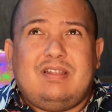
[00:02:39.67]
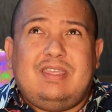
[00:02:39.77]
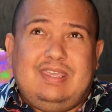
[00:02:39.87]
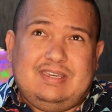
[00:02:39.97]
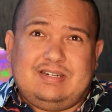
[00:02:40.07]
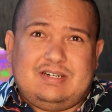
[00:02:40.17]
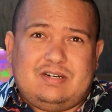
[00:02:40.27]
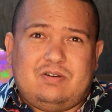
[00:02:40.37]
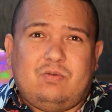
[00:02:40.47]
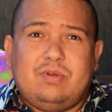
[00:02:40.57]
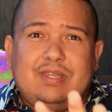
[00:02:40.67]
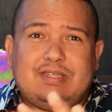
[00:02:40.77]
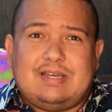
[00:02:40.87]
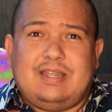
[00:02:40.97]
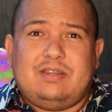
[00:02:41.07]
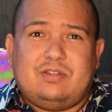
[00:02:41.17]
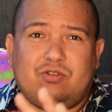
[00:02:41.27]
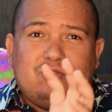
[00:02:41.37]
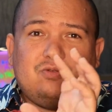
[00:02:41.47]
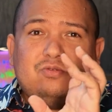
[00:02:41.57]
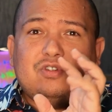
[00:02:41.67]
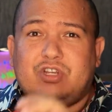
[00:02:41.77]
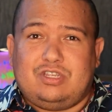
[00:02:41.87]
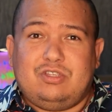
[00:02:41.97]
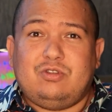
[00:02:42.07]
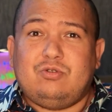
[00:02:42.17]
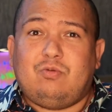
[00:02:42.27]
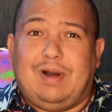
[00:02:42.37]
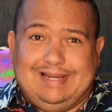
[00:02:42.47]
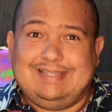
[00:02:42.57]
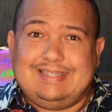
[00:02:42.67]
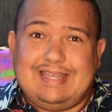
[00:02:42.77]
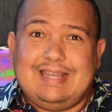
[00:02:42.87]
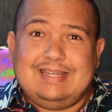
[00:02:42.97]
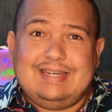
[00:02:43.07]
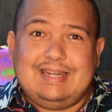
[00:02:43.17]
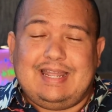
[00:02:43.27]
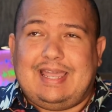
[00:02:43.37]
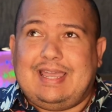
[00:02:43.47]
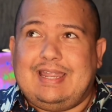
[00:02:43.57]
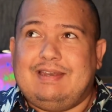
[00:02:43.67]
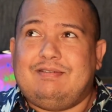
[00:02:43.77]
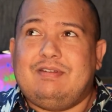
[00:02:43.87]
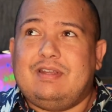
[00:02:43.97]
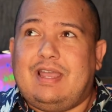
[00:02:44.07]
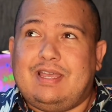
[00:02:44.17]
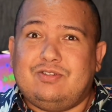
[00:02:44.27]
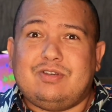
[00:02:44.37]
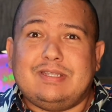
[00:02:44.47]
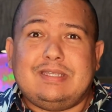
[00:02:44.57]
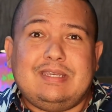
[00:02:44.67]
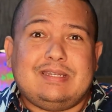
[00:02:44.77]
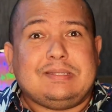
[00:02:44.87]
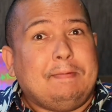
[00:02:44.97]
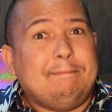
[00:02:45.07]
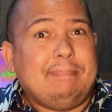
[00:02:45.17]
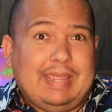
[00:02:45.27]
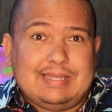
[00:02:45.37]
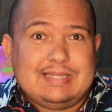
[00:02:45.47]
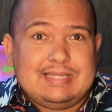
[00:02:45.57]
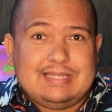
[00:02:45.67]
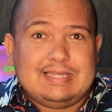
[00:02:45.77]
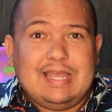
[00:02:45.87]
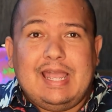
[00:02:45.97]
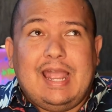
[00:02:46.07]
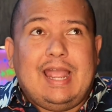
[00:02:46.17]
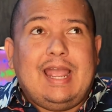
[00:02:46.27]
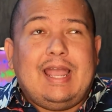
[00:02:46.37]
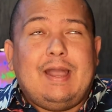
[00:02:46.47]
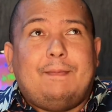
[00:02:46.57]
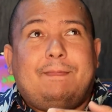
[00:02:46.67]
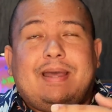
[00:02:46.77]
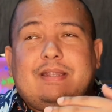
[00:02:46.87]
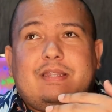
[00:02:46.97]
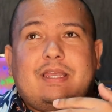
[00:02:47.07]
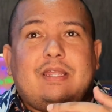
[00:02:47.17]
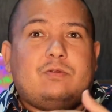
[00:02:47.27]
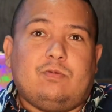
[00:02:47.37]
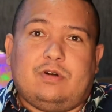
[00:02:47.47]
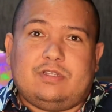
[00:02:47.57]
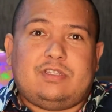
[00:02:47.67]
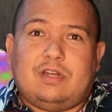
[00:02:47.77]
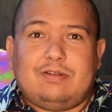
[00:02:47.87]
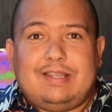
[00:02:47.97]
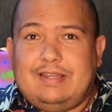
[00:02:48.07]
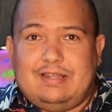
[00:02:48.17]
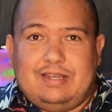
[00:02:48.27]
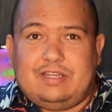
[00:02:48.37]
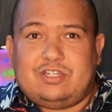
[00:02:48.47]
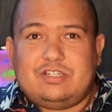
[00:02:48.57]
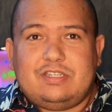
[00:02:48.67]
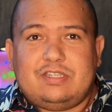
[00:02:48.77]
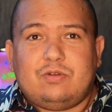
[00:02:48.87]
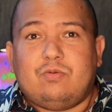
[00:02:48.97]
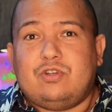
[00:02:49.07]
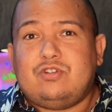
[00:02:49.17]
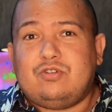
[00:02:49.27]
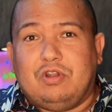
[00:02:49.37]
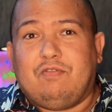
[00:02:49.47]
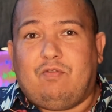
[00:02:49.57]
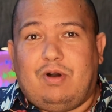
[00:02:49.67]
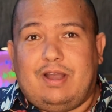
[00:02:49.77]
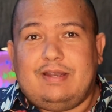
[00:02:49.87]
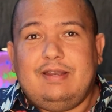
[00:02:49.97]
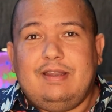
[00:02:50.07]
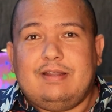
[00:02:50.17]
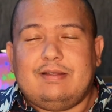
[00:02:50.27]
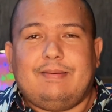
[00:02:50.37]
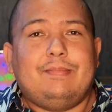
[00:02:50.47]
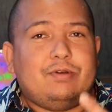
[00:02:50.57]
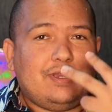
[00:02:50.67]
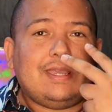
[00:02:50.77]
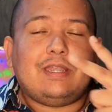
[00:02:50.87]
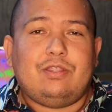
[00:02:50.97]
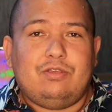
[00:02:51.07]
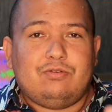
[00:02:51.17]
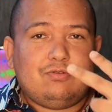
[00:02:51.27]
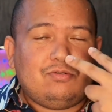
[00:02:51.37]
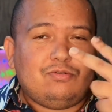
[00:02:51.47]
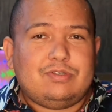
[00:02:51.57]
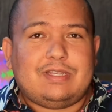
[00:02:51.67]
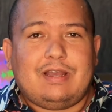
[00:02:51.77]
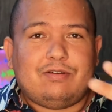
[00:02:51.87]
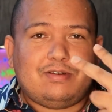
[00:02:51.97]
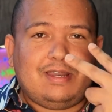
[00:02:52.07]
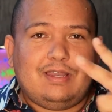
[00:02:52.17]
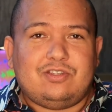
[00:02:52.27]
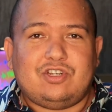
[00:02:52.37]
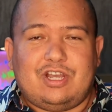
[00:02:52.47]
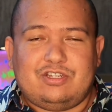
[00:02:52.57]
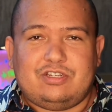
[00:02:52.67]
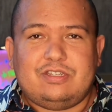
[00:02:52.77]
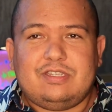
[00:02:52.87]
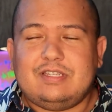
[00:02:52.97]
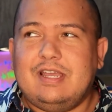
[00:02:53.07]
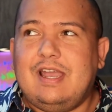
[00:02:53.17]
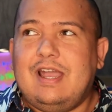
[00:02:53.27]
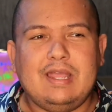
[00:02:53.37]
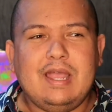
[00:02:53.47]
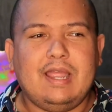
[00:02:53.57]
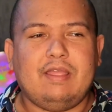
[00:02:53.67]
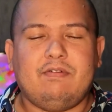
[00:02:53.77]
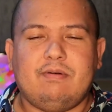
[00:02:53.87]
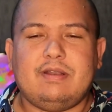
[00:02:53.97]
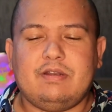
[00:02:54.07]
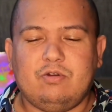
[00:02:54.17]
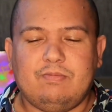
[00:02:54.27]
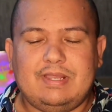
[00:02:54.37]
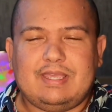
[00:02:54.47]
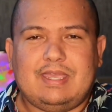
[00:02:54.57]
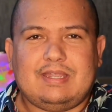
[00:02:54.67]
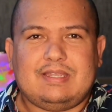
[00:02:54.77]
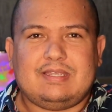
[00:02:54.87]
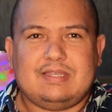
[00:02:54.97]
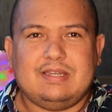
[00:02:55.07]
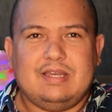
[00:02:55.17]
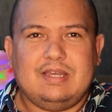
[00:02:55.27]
year we decided to just do 1 salad, and as you can see it's a mess, but it was totally delicious. We should have won. I'm looking at you, Sakurnet judges. Everyone normally gets